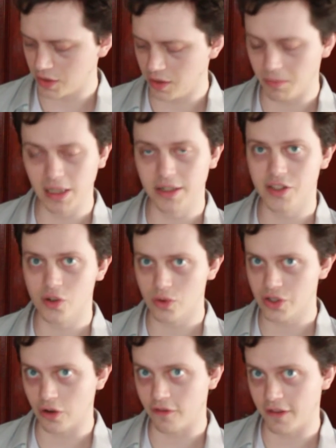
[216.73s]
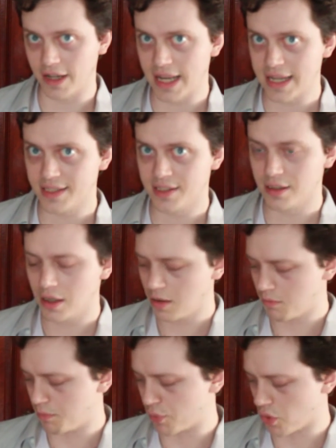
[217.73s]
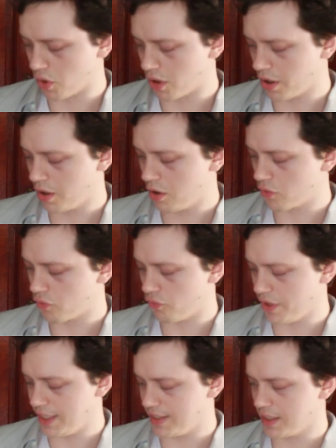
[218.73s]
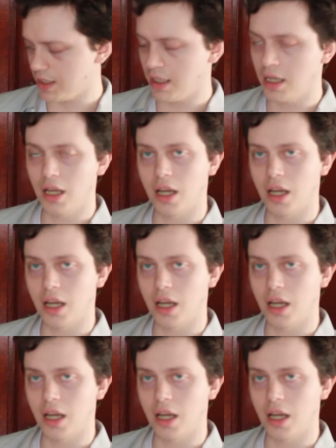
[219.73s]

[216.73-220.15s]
The ability scores are Finesse, Brawn, Reason,